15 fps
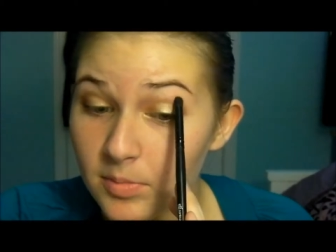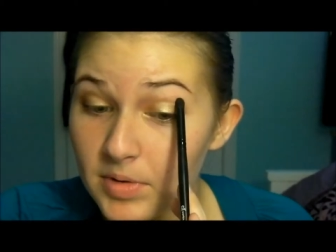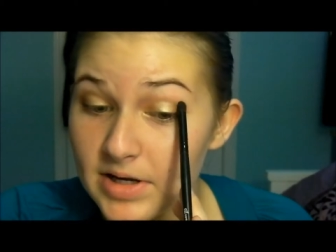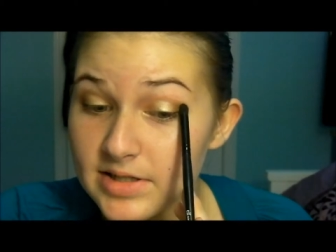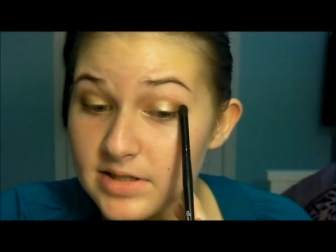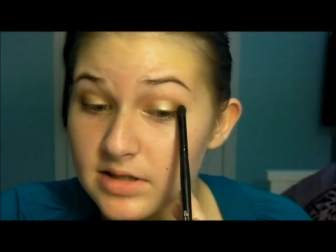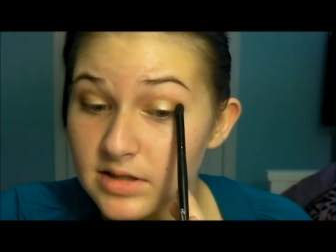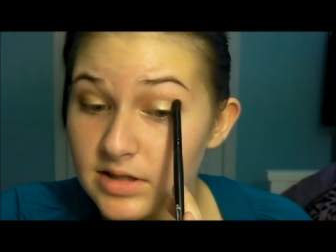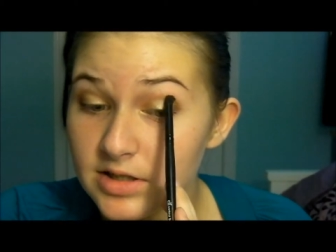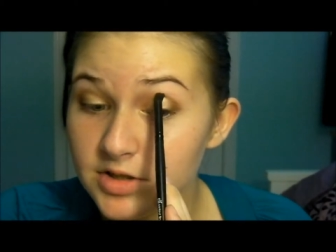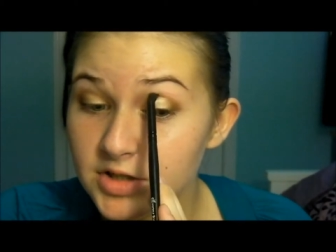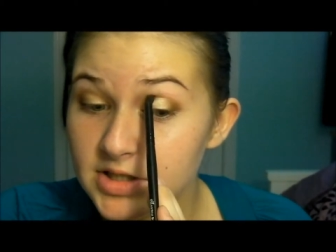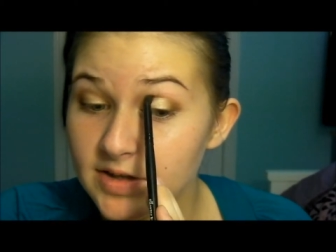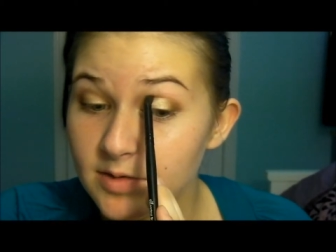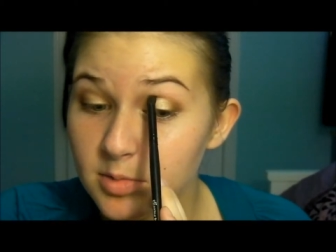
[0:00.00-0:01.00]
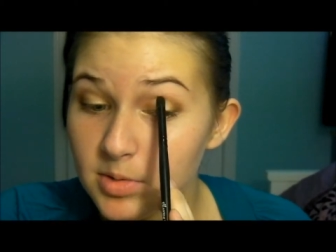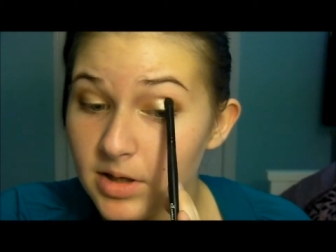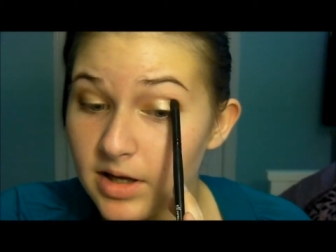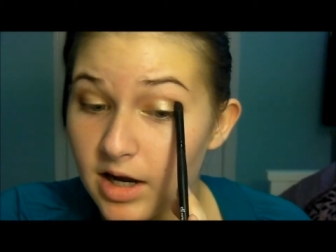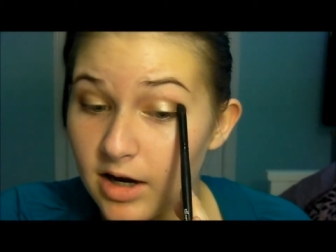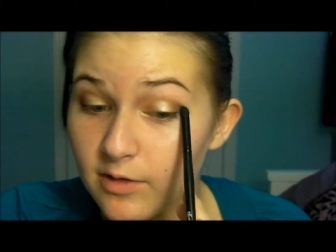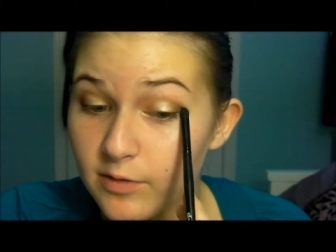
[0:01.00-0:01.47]
Basically, you just have to be
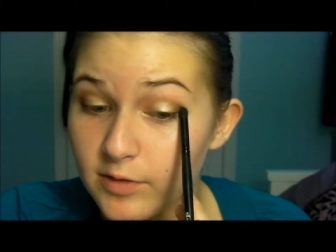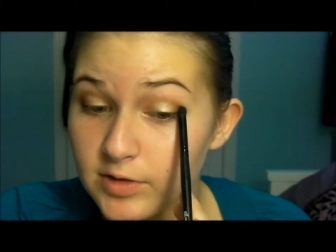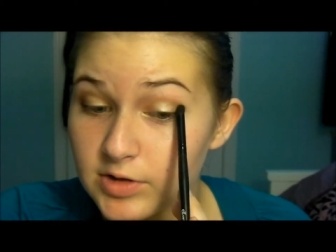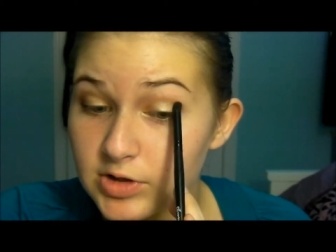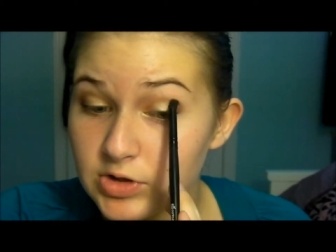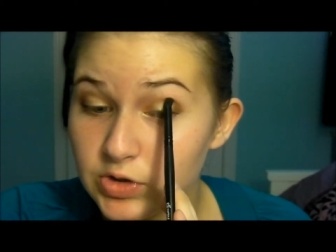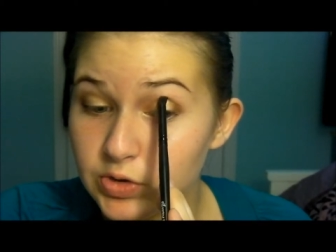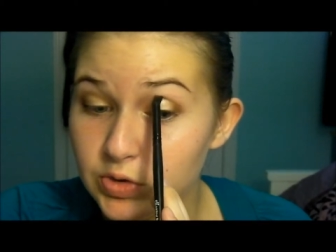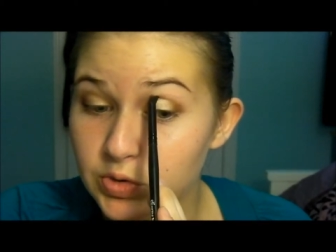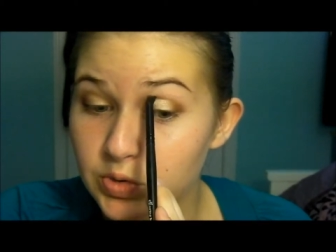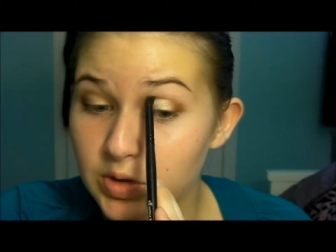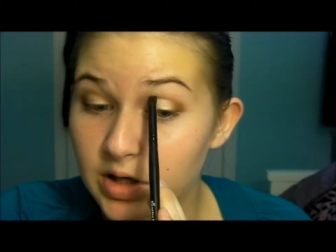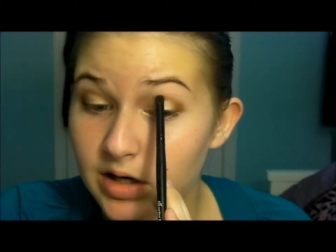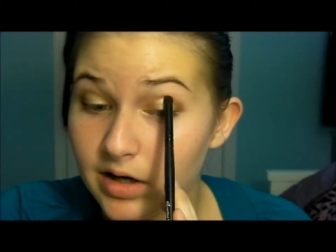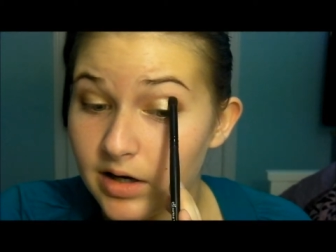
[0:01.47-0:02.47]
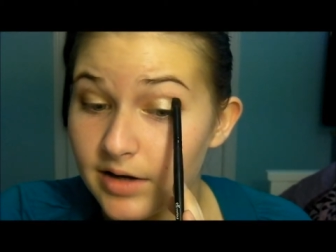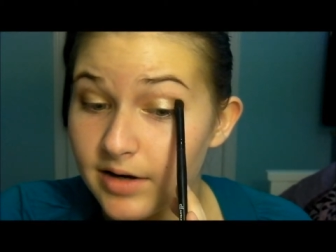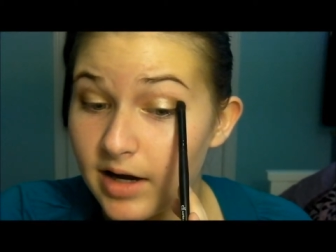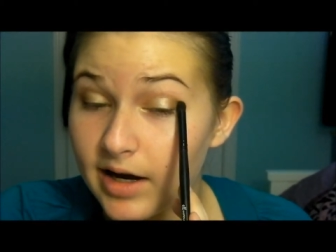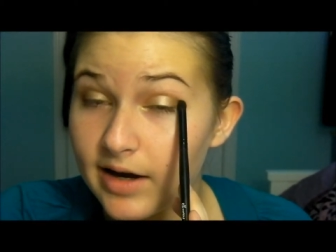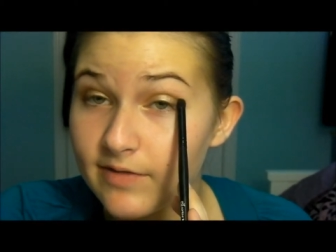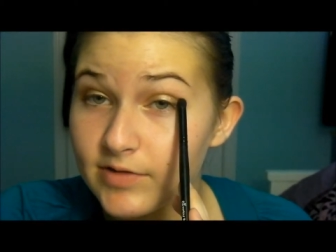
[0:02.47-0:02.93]
careful to uh,
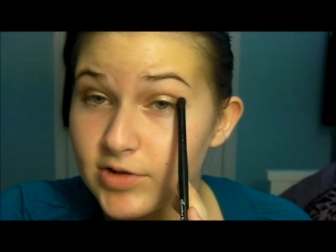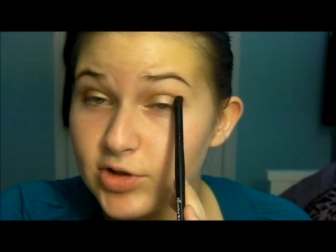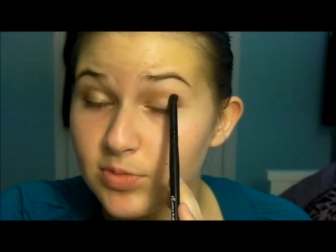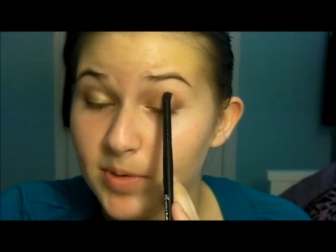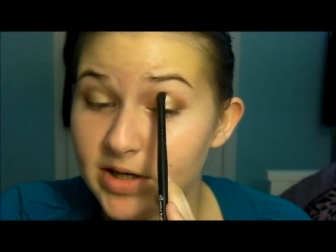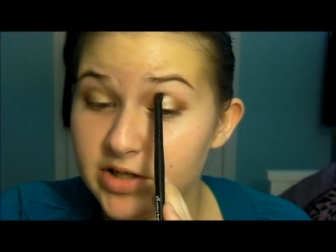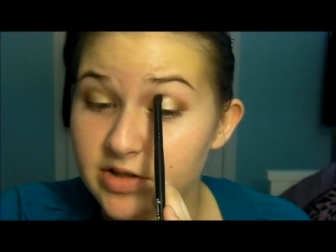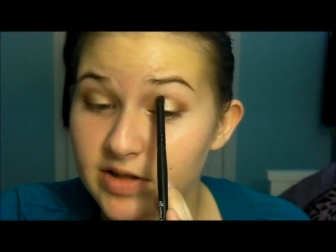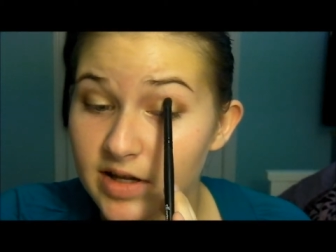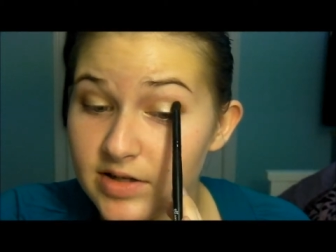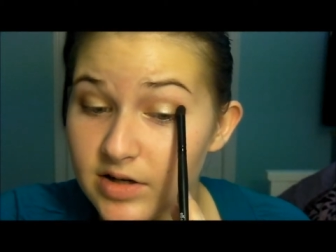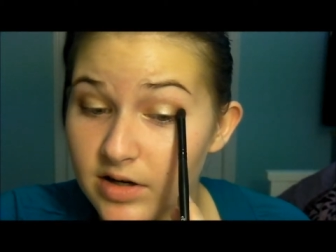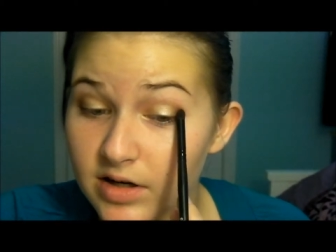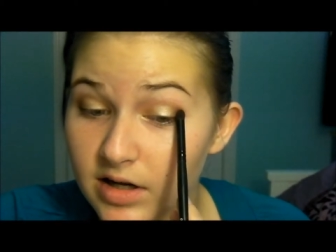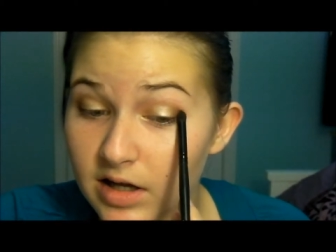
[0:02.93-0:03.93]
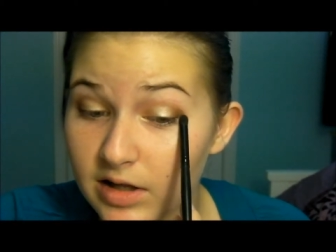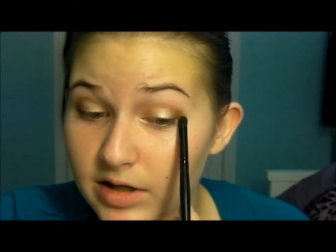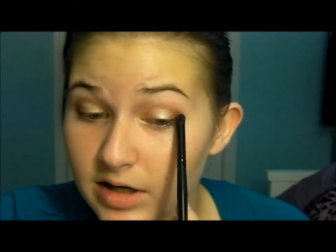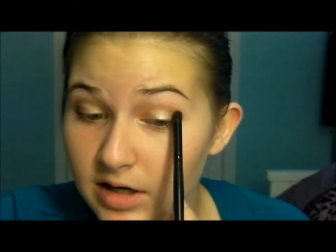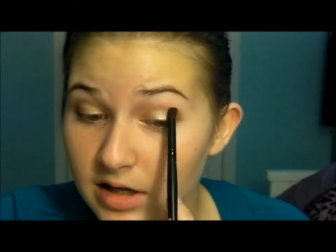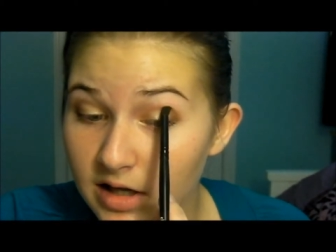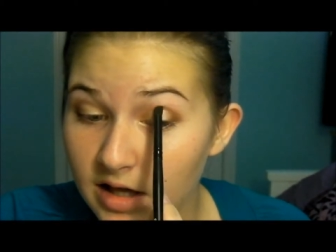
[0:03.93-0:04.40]
not have too much of that dark
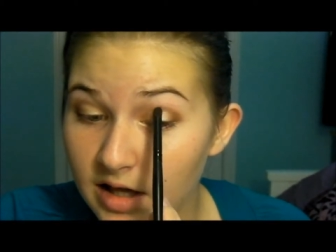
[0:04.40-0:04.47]
color